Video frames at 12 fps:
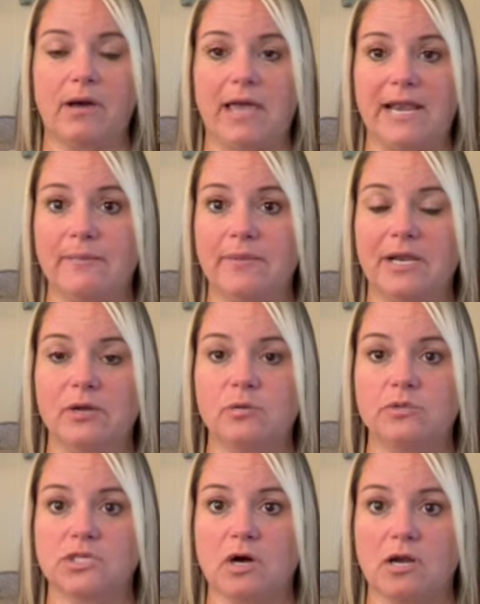anybody who
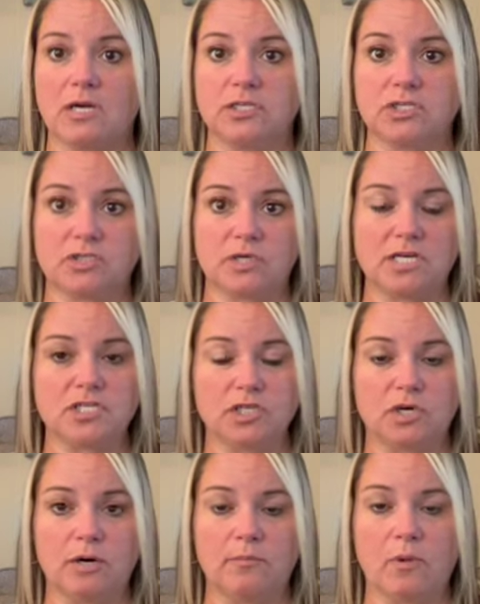was on a
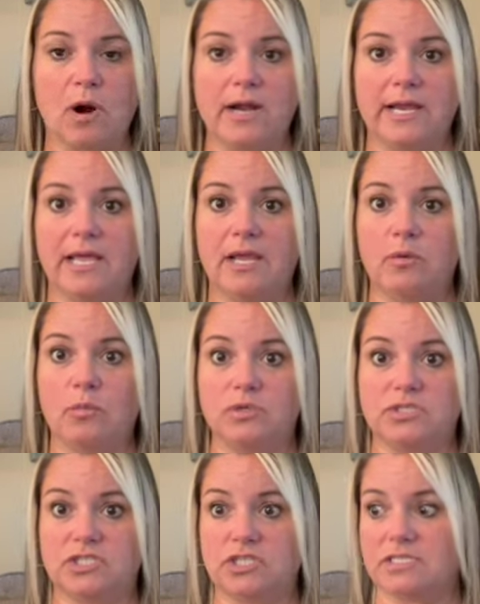stretcher or brought in
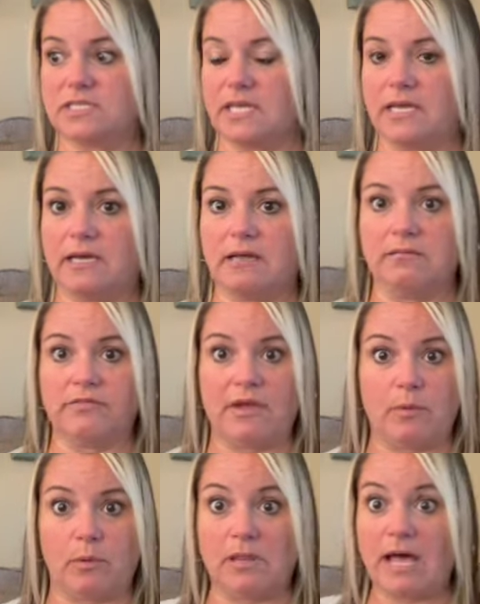was just like, they
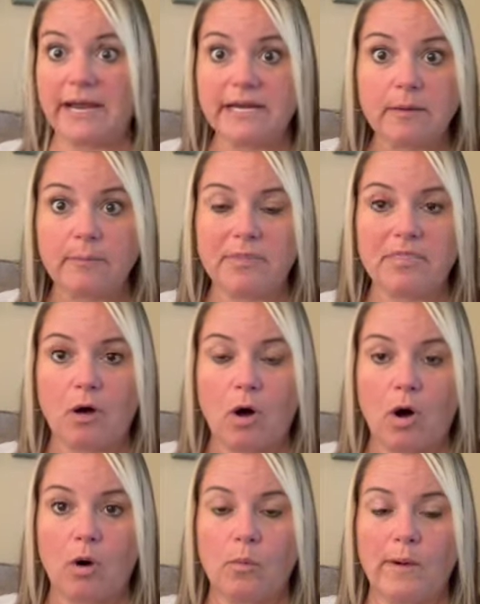were lined up in the
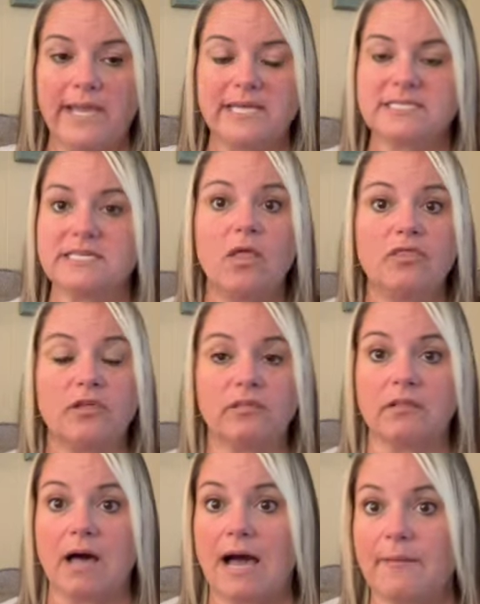hallways. The
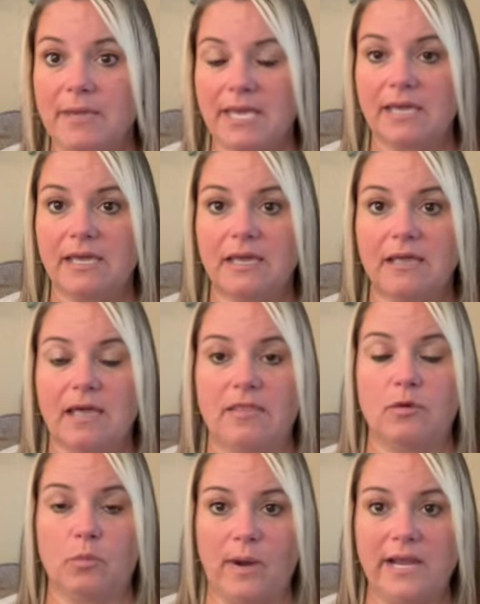lobby
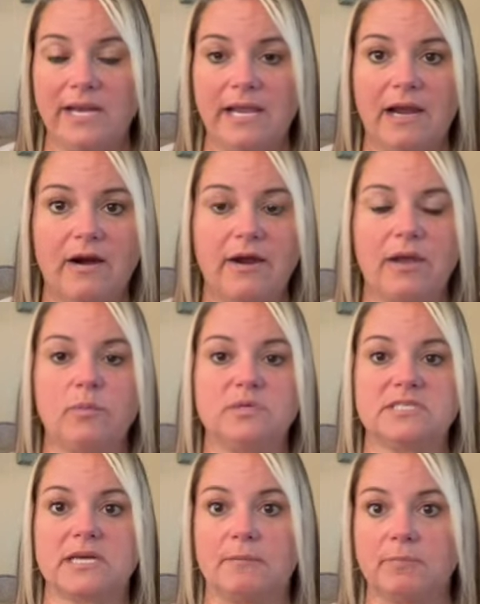and the waiting area
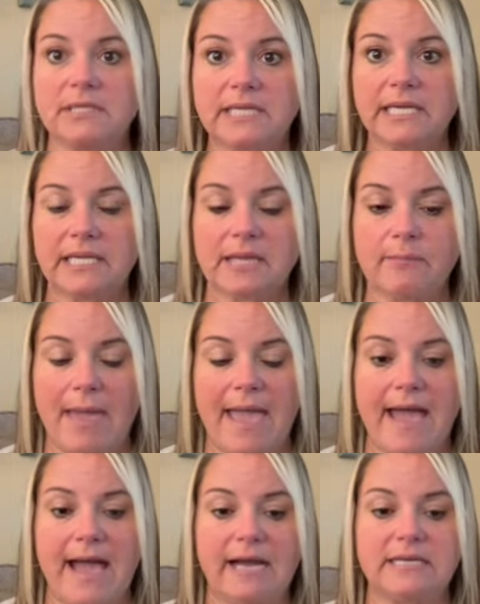was completely
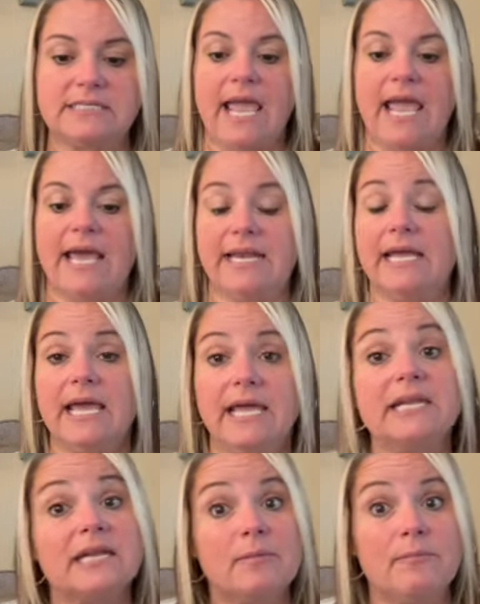packed, and it
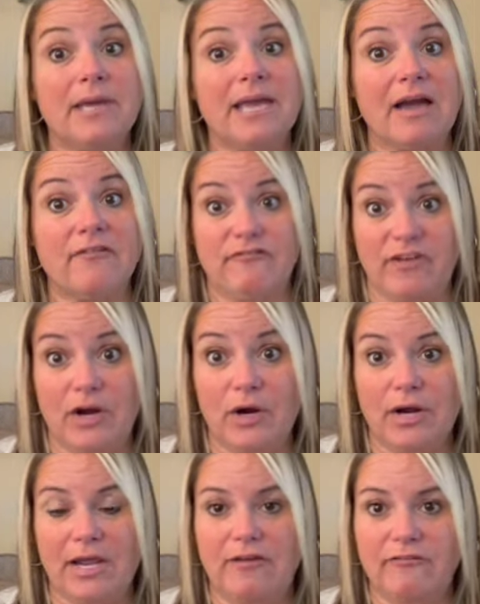ended up being a
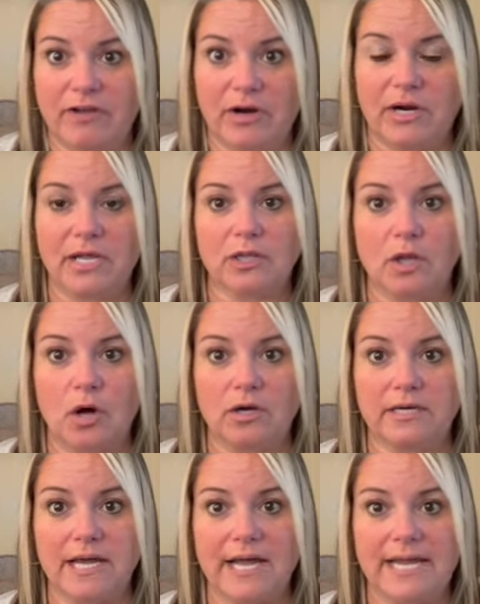very, very
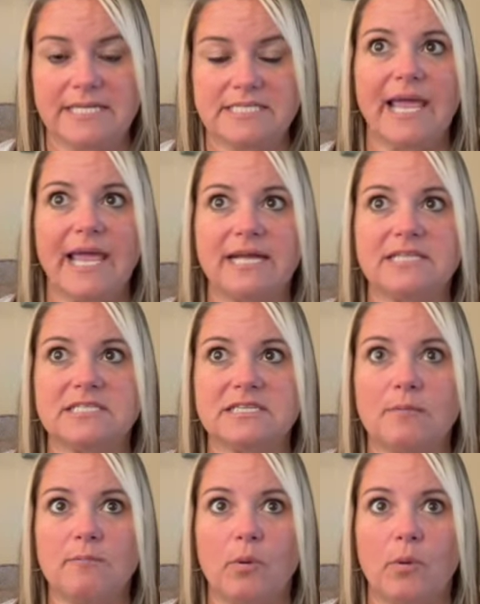long night. At
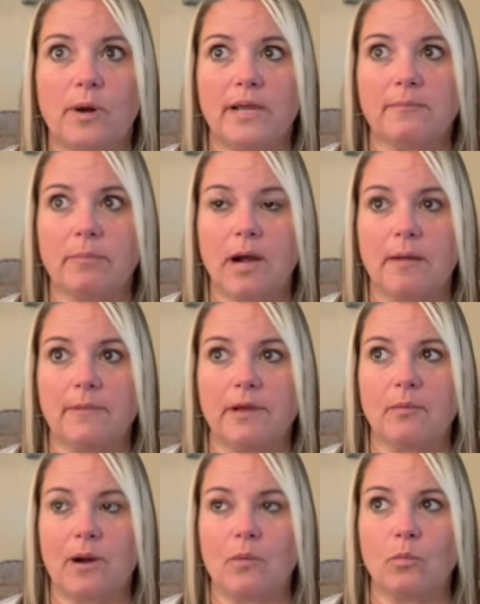some point, probably
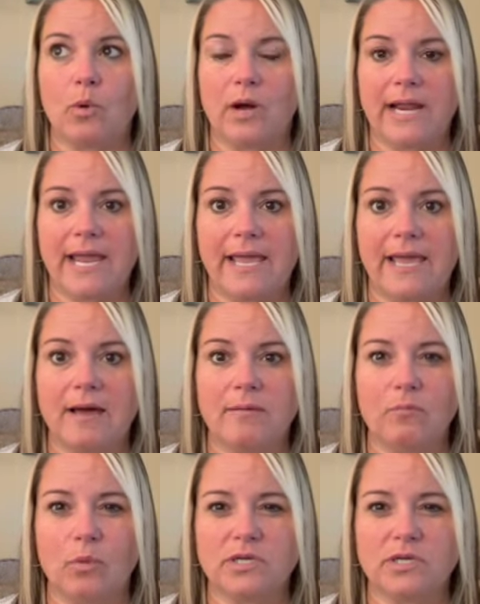around 1 a.m.,